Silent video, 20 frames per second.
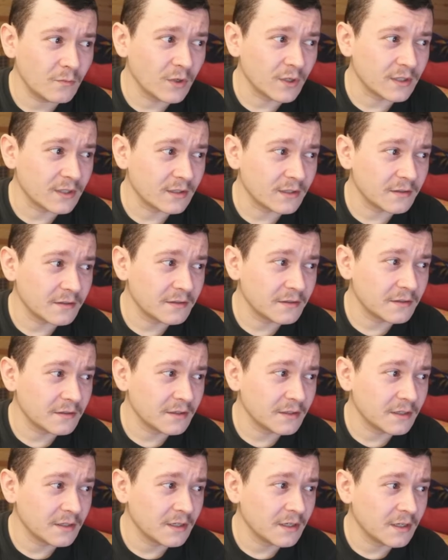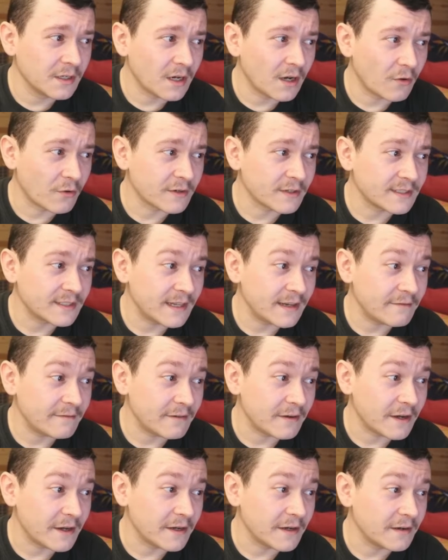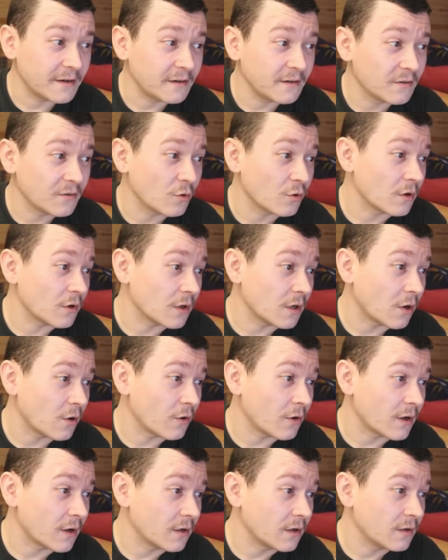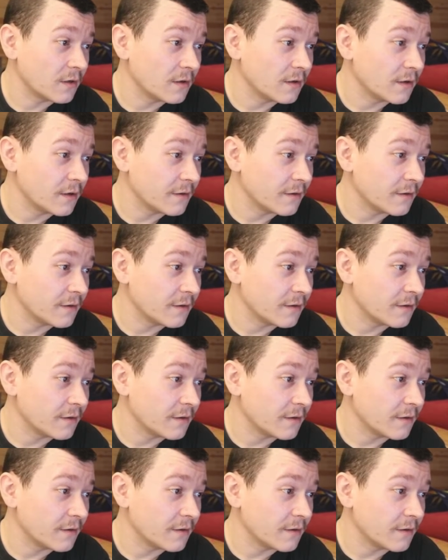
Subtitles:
But our Sapphire or our